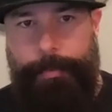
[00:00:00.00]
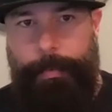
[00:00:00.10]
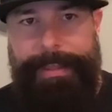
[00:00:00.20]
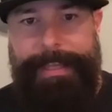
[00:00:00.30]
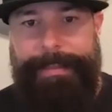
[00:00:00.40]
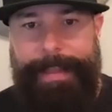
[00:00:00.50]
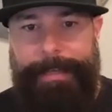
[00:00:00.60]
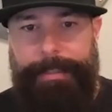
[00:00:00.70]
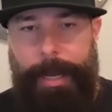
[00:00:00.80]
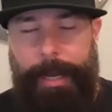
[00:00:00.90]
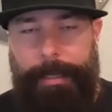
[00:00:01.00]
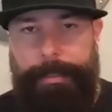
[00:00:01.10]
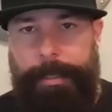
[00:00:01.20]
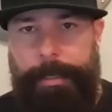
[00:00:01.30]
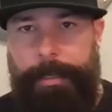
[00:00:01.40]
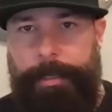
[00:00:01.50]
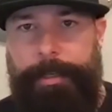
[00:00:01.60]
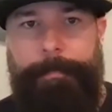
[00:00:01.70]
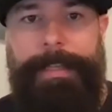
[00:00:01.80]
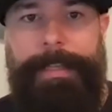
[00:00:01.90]
within that talk
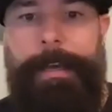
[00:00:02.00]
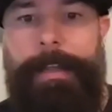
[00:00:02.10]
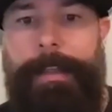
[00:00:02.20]
could be a